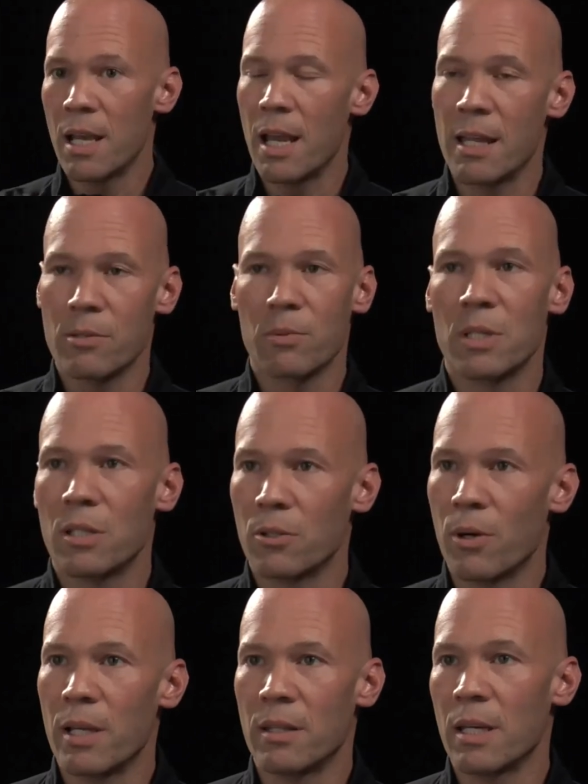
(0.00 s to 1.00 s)
And that's one of the
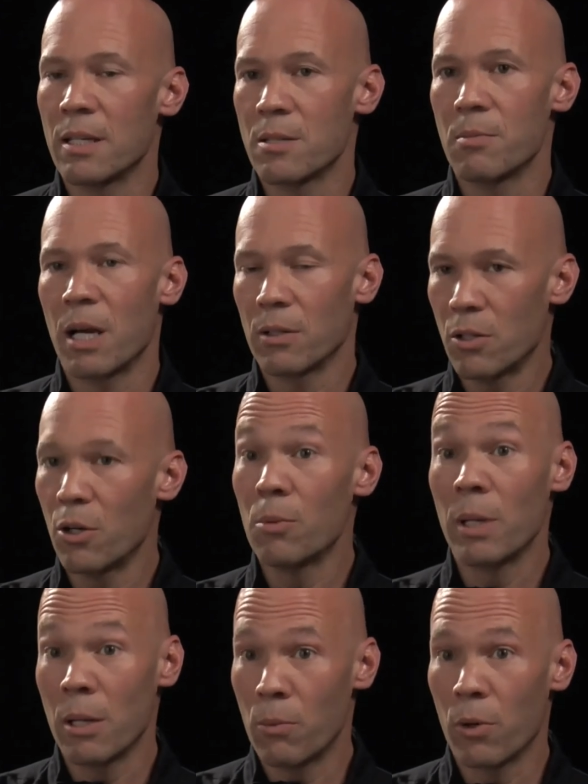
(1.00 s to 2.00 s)
great things about
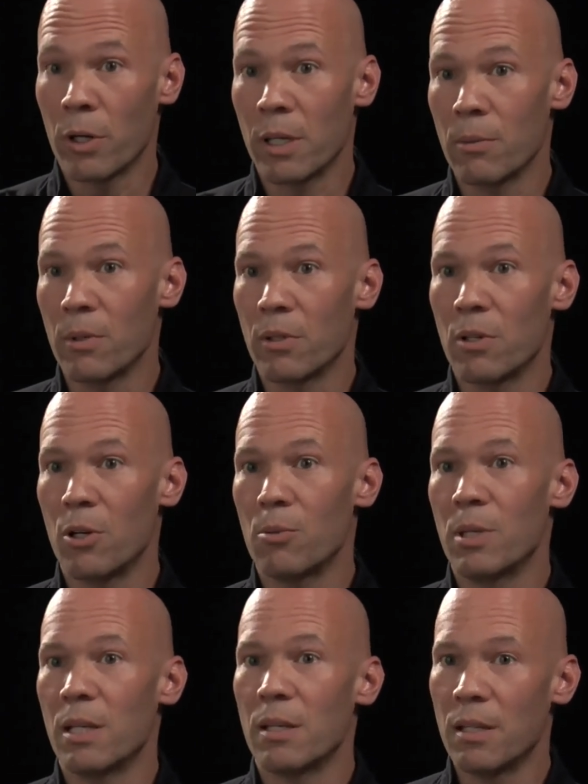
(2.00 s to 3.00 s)
Kobe and working with
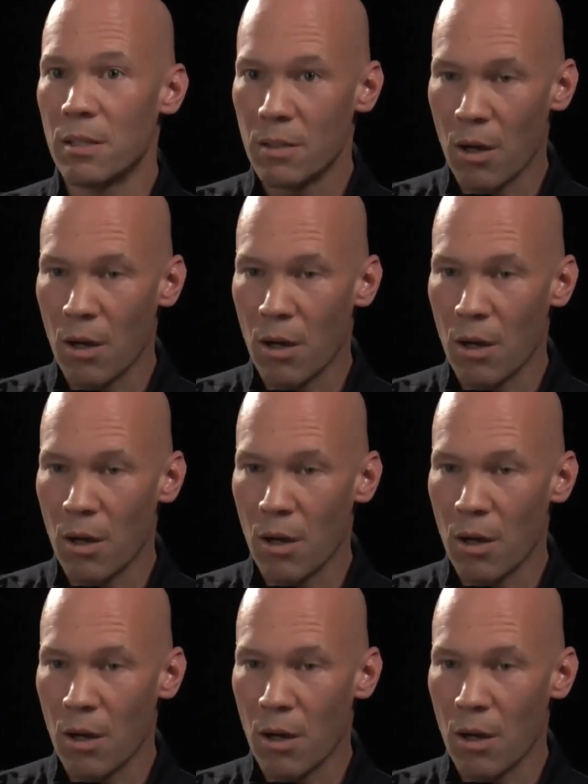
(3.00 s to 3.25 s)
Kobe. He